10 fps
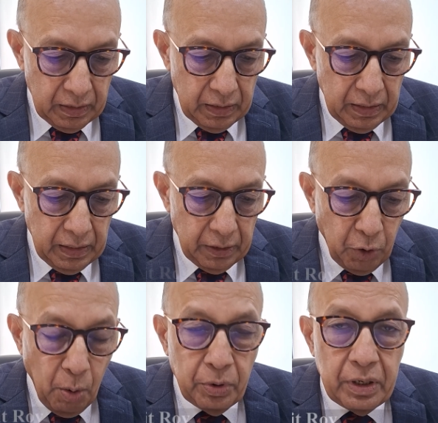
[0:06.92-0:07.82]
The
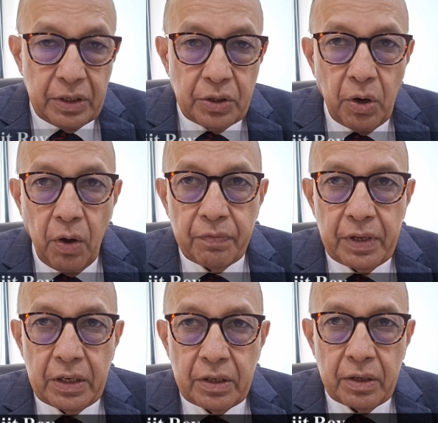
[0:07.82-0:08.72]
commonest of
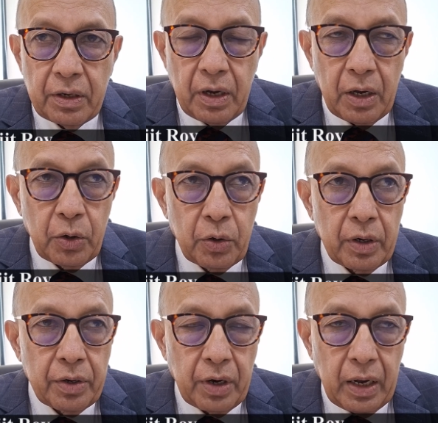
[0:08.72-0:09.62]
these
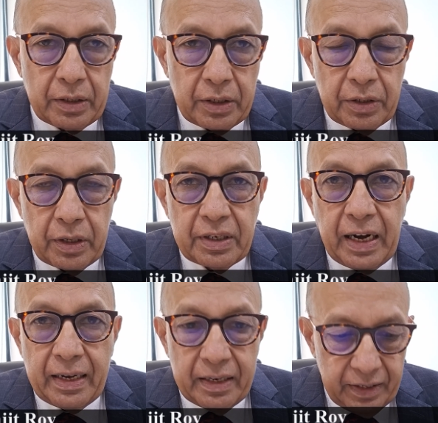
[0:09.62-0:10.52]
drugs is the
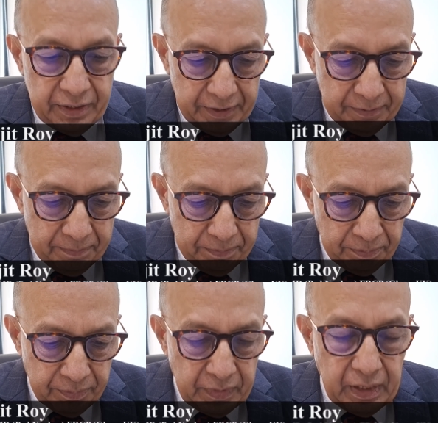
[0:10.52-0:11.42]
statins.
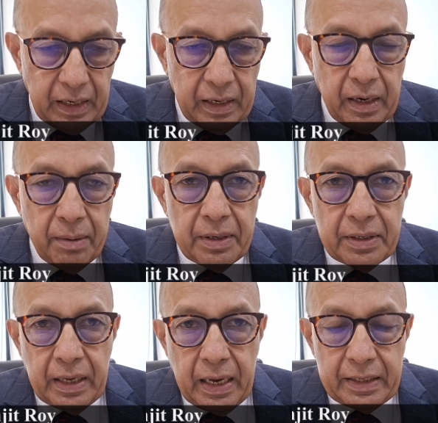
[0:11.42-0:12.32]
They
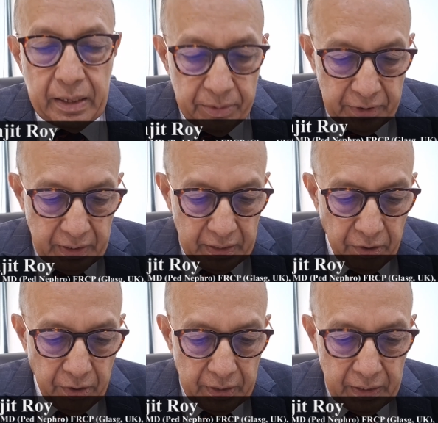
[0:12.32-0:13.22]
inhibits the HMG
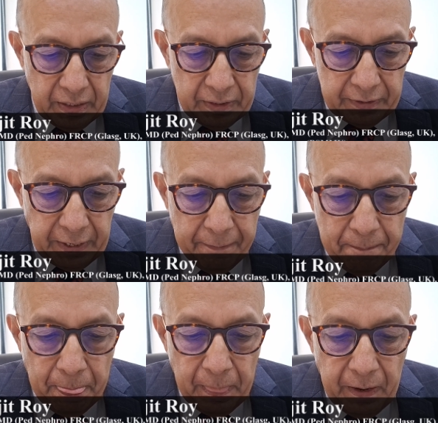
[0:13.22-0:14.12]

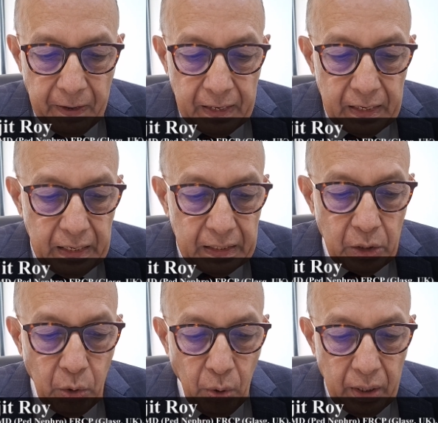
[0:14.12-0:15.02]
enzyme.
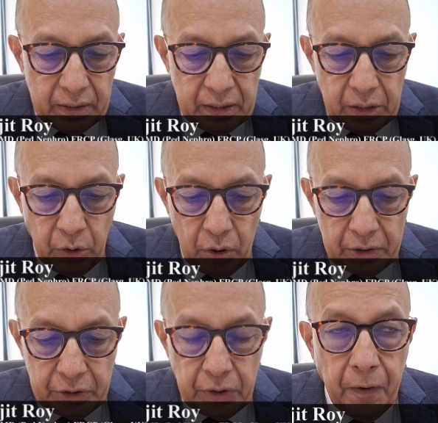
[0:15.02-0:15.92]
It lowers the
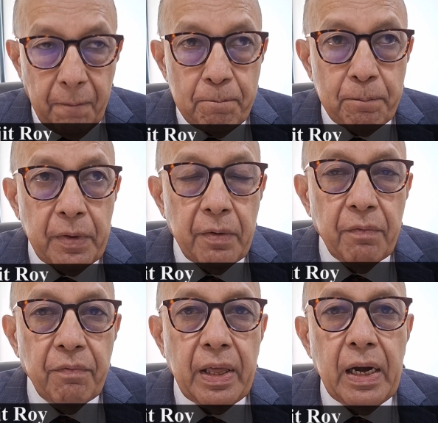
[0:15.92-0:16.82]
cholesterol,
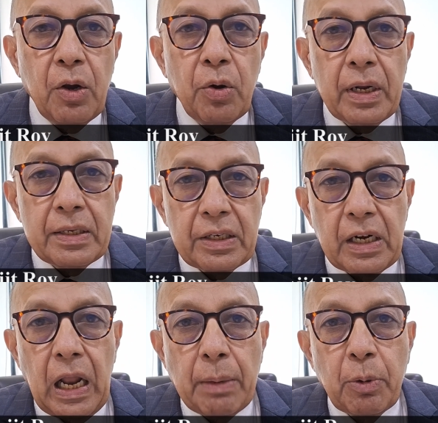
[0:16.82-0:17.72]
very low density
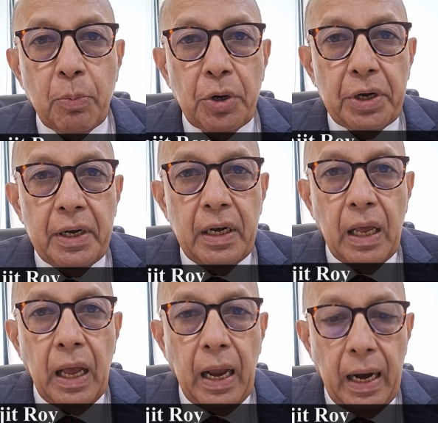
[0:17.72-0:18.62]
lipoprotein,
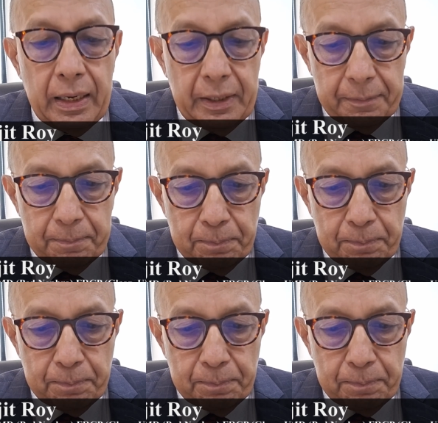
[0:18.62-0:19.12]
and